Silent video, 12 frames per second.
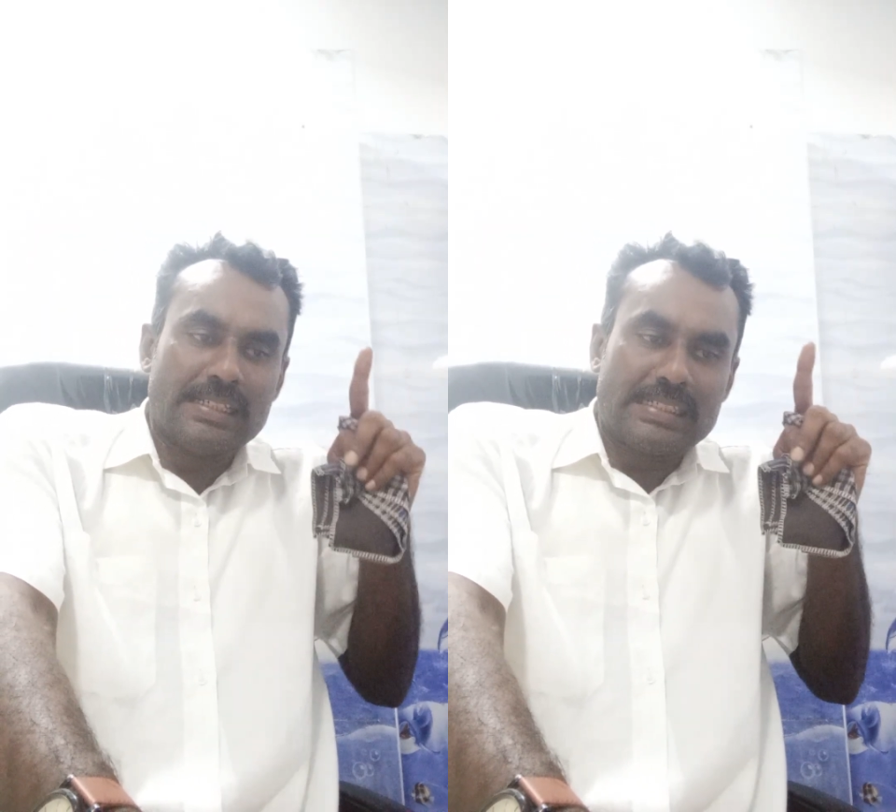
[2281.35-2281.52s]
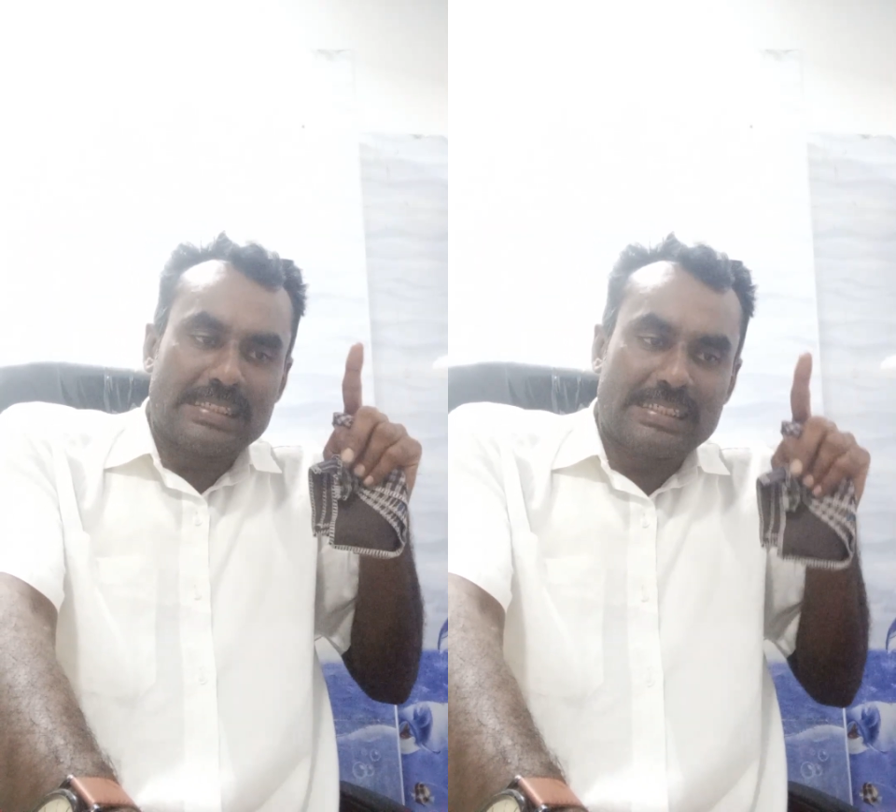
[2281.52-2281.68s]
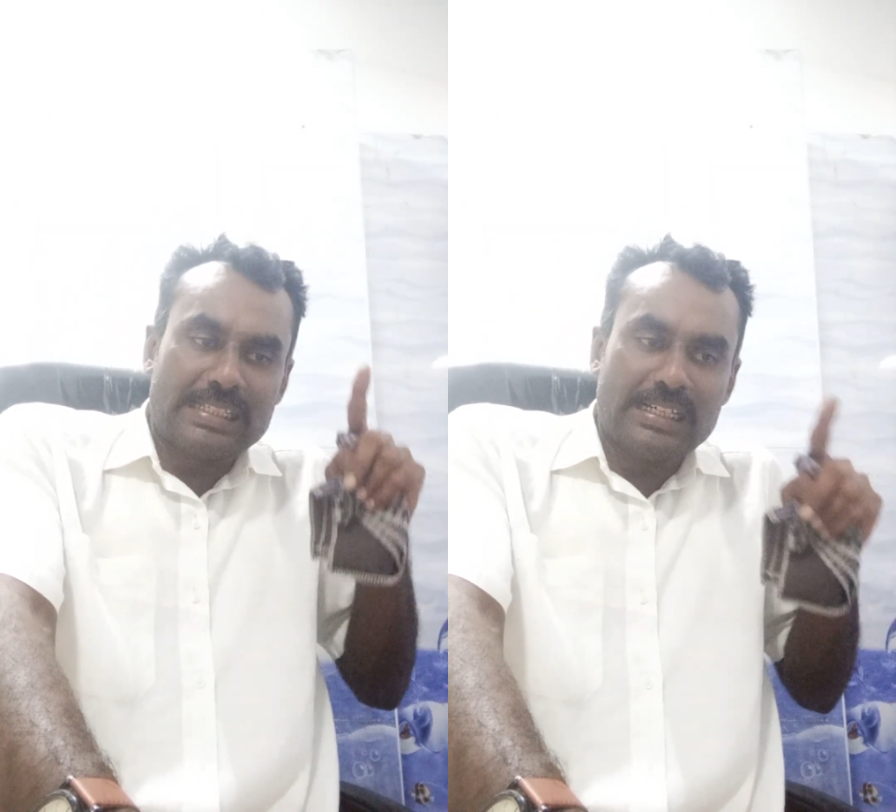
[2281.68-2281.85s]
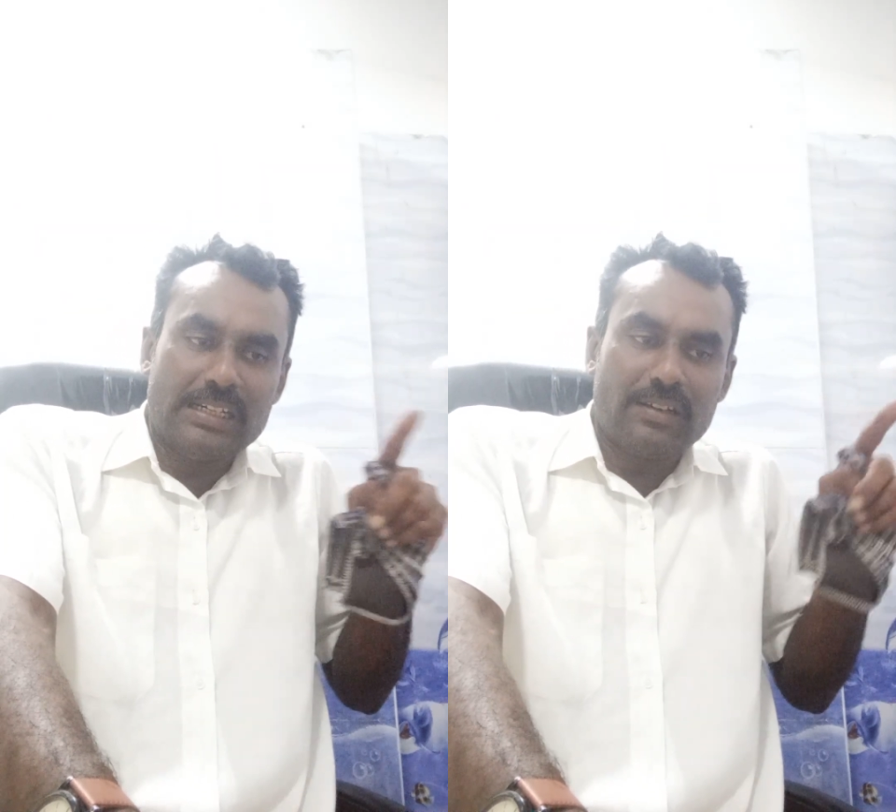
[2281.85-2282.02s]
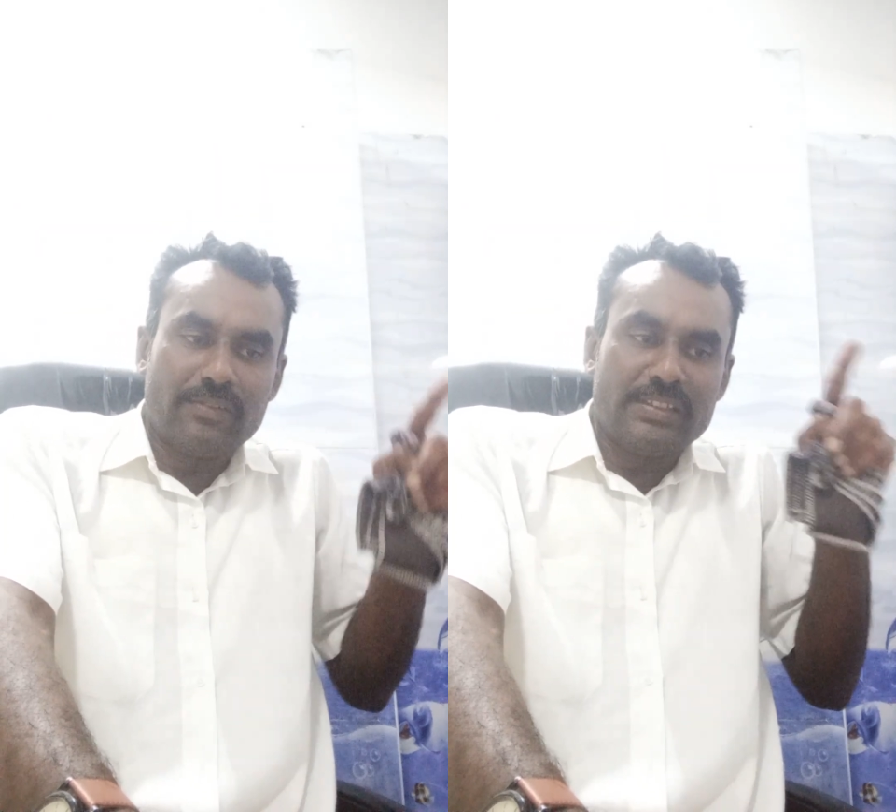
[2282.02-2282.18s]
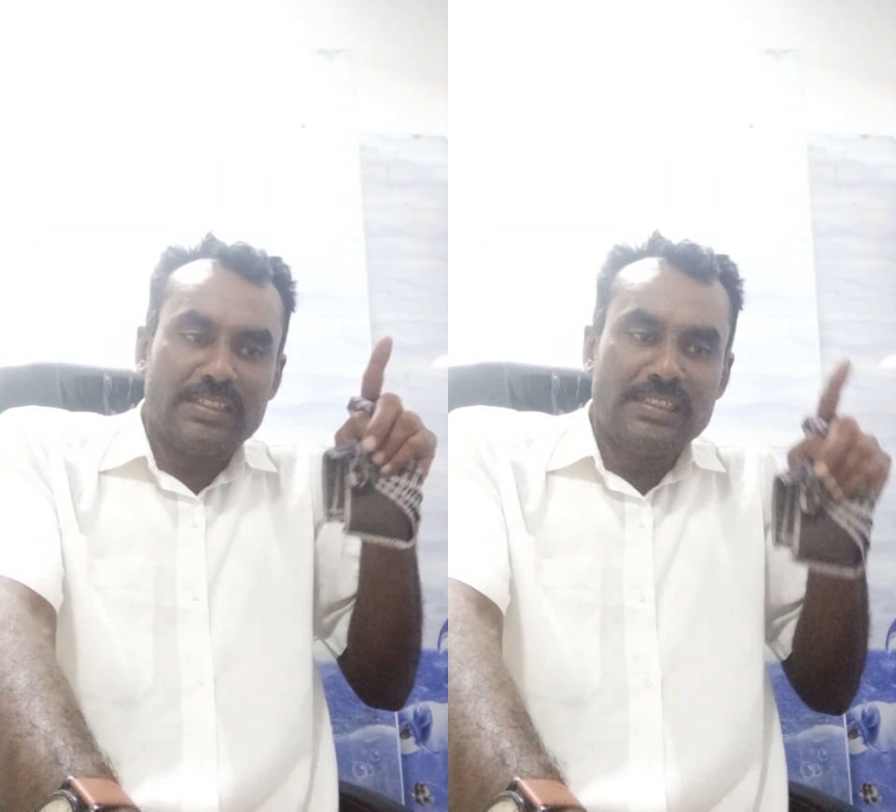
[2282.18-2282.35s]

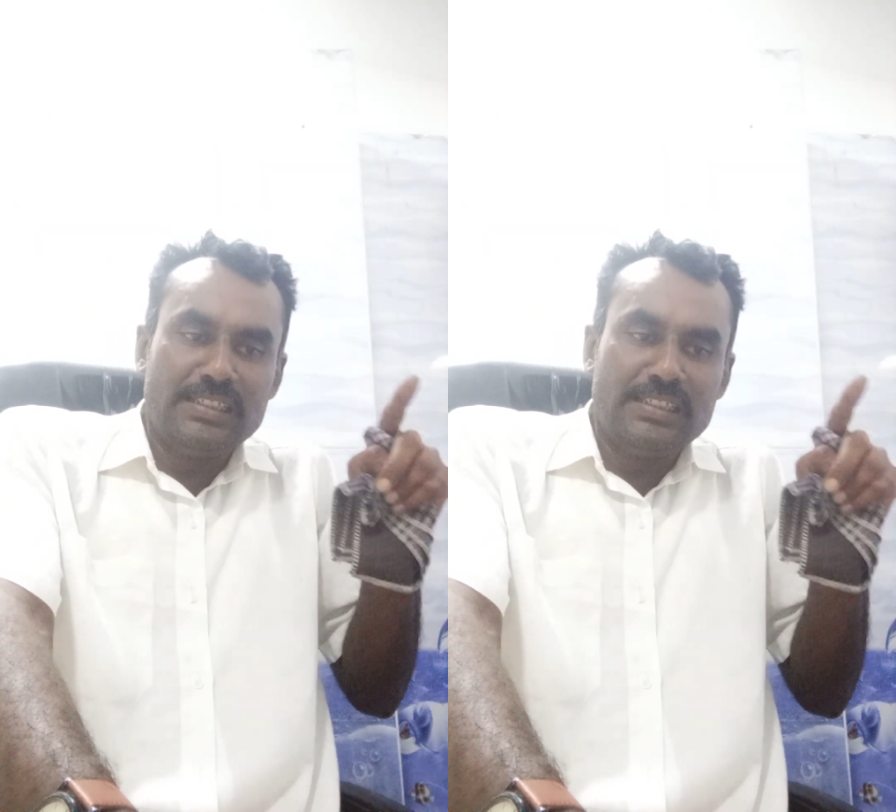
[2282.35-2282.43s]
serve